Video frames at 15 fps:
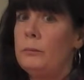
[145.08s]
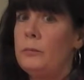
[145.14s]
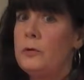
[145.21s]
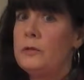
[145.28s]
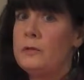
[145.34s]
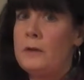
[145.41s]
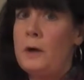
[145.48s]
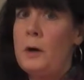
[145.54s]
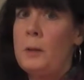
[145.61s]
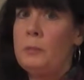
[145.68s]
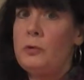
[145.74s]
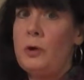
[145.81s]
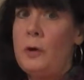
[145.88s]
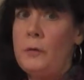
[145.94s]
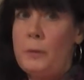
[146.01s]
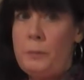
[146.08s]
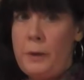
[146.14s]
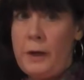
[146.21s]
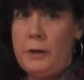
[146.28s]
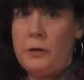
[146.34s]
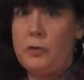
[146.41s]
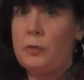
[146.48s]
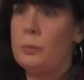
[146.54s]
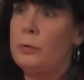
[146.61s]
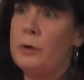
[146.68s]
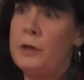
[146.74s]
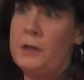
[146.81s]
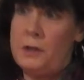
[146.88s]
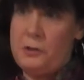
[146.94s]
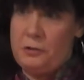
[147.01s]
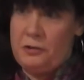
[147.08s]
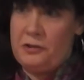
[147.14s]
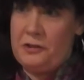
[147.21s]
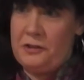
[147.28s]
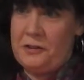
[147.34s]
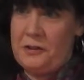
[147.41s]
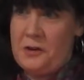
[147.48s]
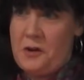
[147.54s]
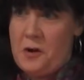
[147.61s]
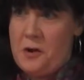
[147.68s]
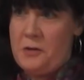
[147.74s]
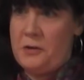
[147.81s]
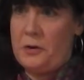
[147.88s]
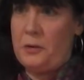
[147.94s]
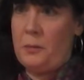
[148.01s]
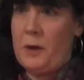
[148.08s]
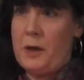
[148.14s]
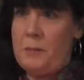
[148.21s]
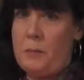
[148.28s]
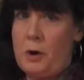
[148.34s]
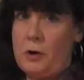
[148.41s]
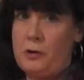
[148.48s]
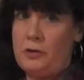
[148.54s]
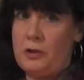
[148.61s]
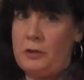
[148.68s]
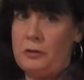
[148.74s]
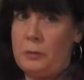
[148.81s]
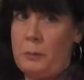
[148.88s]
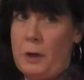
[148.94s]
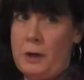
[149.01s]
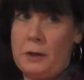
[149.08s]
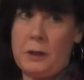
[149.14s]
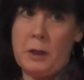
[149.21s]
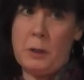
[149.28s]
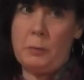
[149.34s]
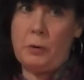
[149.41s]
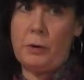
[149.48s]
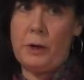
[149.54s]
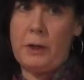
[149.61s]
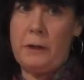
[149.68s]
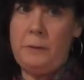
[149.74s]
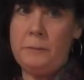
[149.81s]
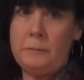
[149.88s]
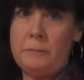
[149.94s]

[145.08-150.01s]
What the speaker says: stopped on the Pettus Bridge on their way marching to Montgomery.